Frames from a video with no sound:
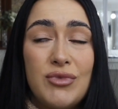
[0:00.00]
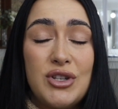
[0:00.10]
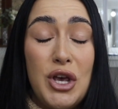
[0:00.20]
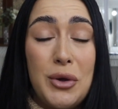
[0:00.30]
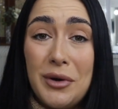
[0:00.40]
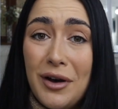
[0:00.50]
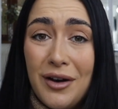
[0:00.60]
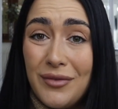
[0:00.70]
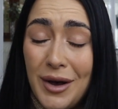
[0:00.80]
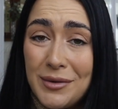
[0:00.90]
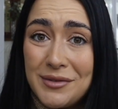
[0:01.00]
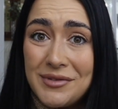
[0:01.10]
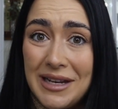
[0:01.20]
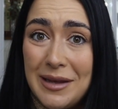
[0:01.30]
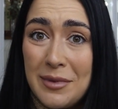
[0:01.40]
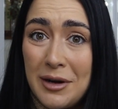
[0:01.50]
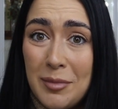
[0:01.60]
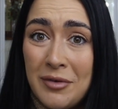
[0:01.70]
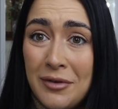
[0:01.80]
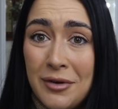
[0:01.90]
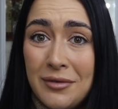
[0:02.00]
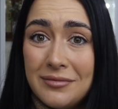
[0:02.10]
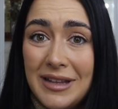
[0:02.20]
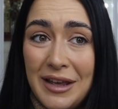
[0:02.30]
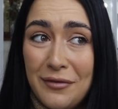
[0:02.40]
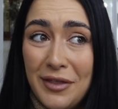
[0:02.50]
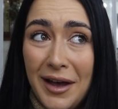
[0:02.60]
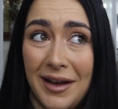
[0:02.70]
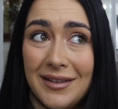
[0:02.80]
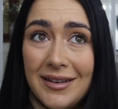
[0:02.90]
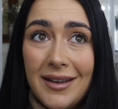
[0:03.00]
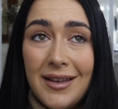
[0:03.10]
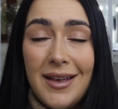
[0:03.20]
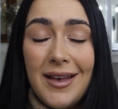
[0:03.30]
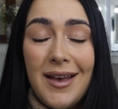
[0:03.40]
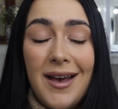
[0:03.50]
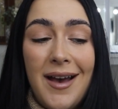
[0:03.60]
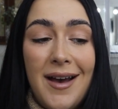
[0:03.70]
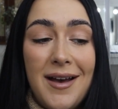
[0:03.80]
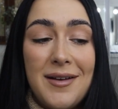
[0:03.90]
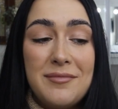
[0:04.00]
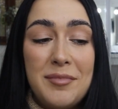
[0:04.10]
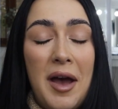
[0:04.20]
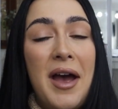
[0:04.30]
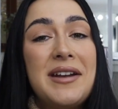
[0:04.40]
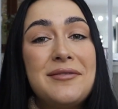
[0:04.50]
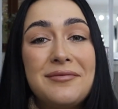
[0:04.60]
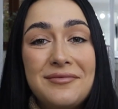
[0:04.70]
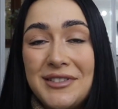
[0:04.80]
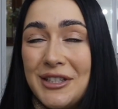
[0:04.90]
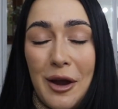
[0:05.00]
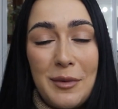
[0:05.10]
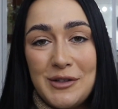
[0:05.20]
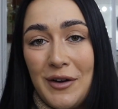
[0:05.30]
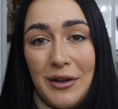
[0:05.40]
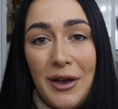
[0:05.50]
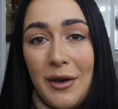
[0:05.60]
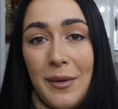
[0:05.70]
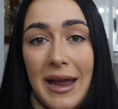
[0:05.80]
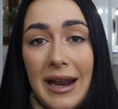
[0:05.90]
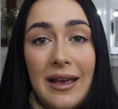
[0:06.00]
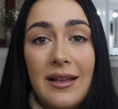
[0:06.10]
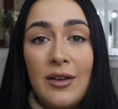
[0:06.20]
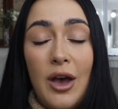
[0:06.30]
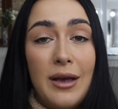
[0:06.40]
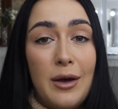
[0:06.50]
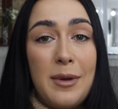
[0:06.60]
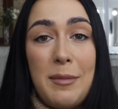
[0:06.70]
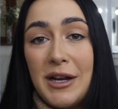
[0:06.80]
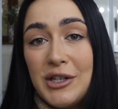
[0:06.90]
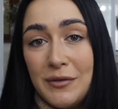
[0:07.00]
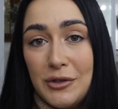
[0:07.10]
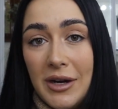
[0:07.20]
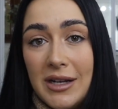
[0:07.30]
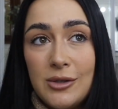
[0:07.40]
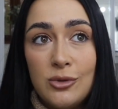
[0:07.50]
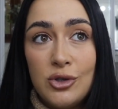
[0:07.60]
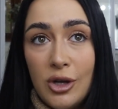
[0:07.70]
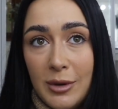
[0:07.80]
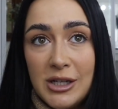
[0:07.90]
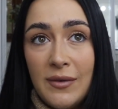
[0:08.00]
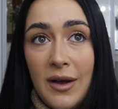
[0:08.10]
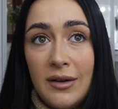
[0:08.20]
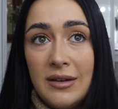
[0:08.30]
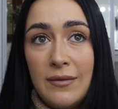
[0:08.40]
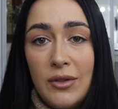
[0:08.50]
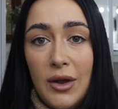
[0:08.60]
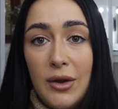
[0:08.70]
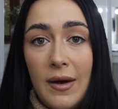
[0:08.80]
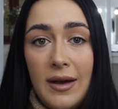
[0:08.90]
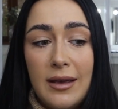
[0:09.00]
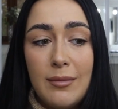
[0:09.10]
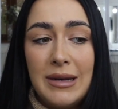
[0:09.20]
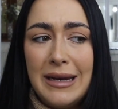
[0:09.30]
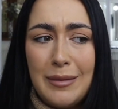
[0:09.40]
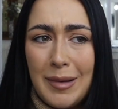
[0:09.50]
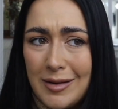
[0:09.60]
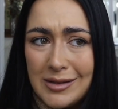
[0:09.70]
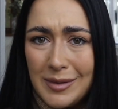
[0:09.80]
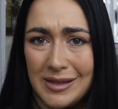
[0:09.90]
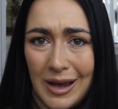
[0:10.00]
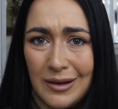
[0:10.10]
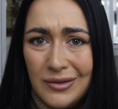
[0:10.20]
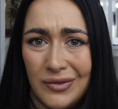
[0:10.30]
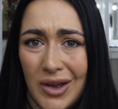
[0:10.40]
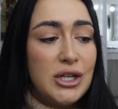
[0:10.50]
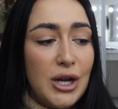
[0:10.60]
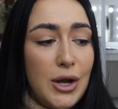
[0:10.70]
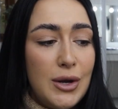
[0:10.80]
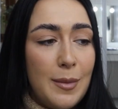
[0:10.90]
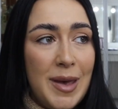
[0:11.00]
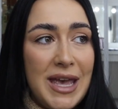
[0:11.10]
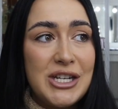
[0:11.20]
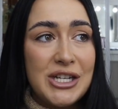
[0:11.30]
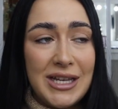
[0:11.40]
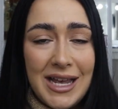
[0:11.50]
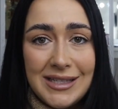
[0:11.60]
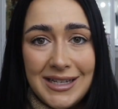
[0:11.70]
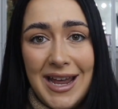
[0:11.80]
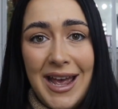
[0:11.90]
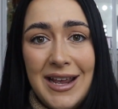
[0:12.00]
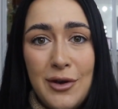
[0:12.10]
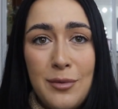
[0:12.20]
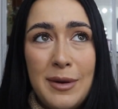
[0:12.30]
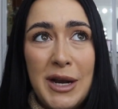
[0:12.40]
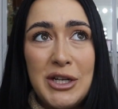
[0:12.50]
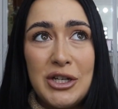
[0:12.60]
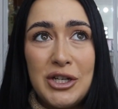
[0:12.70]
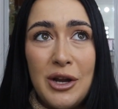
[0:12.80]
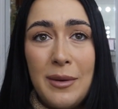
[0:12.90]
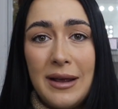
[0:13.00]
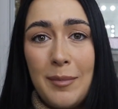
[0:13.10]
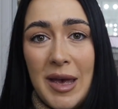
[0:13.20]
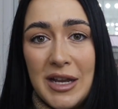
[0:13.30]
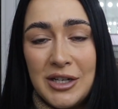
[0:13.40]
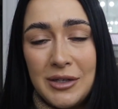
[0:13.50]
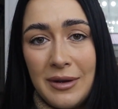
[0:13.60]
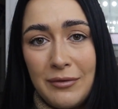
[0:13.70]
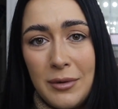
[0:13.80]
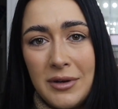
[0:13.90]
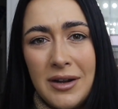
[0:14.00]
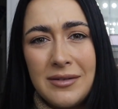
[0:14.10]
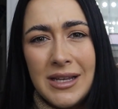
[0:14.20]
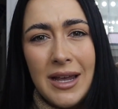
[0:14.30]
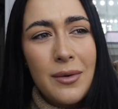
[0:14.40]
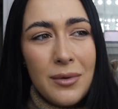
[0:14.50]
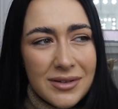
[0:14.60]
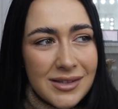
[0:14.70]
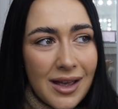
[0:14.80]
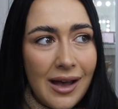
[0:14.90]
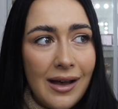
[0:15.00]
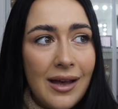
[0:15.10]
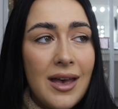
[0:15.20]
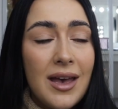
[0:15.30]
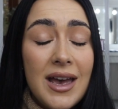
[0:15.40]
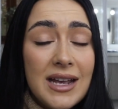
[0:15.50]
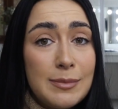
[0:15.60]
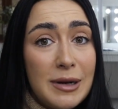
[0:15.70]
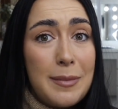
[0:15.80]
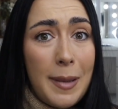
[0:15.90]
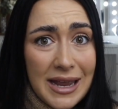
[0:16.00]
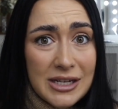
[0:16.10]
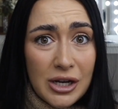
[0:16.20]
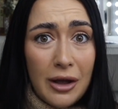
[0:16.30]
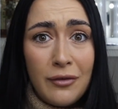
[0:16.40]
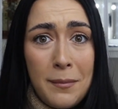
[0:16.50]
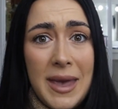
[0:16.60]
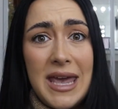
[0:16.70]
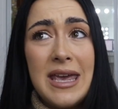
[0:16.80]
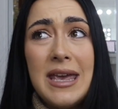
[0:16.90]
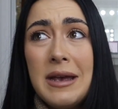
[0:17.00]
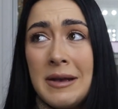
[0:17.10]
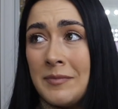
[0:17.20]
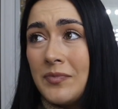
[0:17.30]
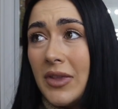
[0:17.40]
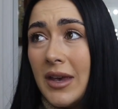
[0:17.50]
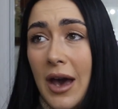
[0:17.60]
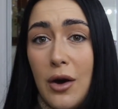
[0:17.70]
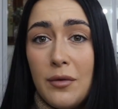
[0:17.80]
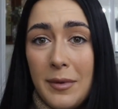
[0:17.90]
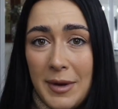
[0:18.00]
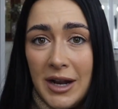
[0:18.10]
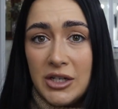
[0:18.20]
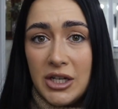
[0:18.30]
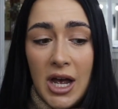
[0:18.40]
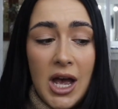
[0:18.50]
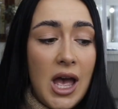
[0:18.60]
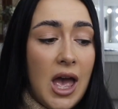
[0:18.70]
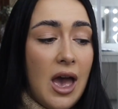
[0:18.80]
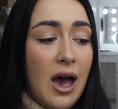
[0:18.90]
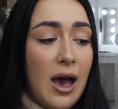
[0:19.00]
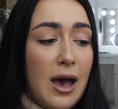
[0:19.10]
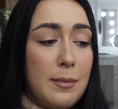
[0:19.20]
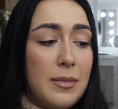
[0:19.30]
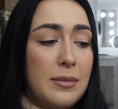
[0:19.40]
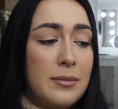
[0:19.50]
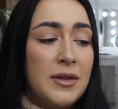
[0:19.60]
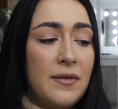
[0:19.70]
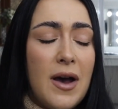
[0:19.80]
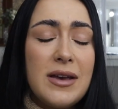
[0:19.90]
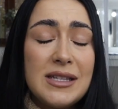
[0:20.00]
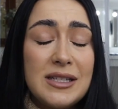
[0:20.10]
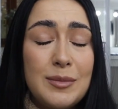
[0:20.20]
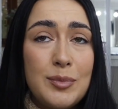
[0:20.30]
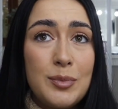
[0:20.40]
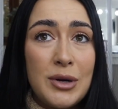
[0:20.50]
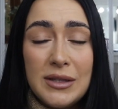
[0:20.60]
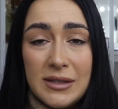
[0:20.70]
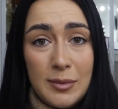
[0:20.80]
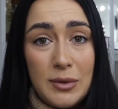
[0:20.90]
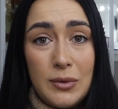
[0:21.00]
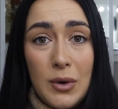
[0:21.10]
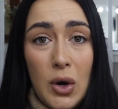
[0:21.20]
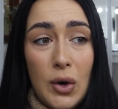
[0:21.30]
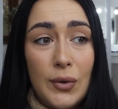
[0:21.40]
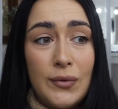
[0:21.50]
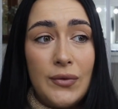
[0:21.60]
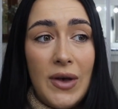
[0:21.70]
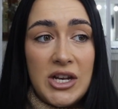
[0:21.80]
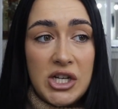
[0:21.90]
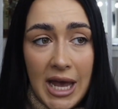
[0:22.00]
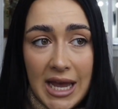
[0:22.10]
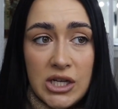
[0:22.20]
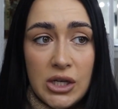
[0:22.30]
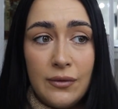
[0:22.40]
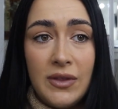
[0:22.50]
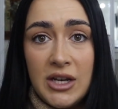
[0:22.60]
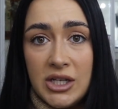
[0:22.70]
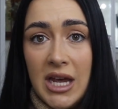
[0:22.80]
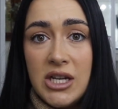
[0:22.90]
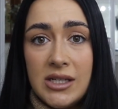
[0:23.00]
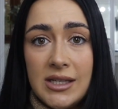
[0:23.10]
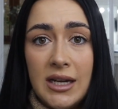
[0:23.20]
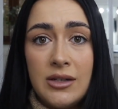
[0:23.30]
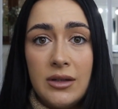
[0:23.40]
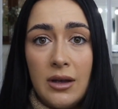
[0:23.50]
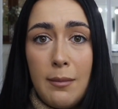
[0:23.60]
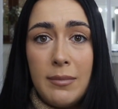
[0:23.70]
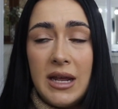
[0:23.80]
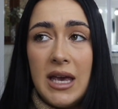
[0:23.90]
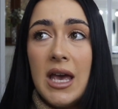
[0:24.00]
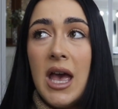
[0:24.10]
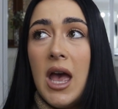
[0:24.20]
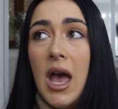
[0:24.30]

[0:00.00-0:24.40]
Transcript: 2.5 hours of sleep the night before, if that. But I had so much fun going away. Like, going out with my manager for drinks was so much fun, even though I completely embarrassed myself. She showed a picture yesterday, caught my manager showing a picture to everyone, and I was like, what's that? It's a bloody picture of me, Kelvin, my manager, the vice principal of education, of the education sector in the company,